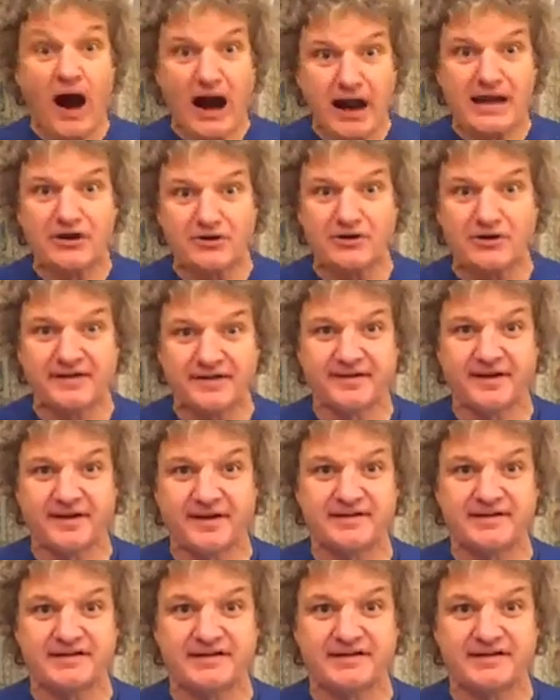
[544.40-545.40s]
you're inside
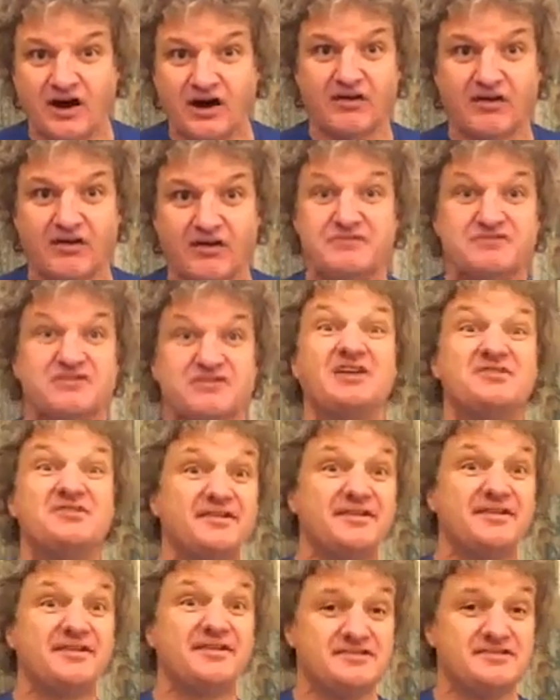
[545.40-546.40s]
Safari. You have to go to
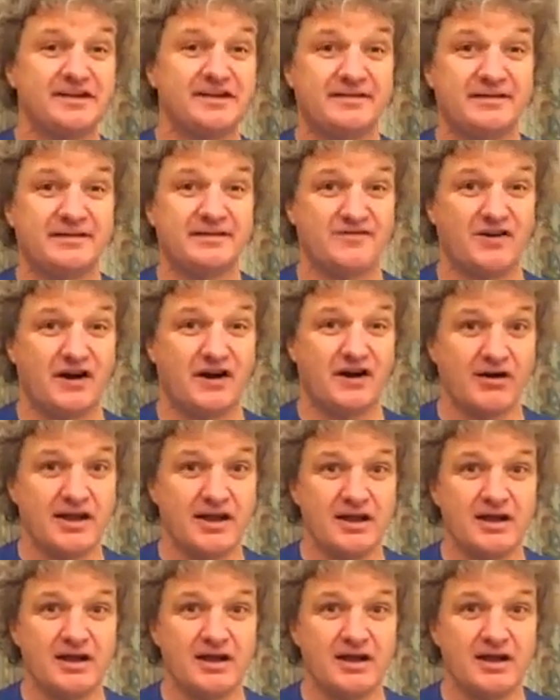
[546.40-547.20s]
Settings Safari.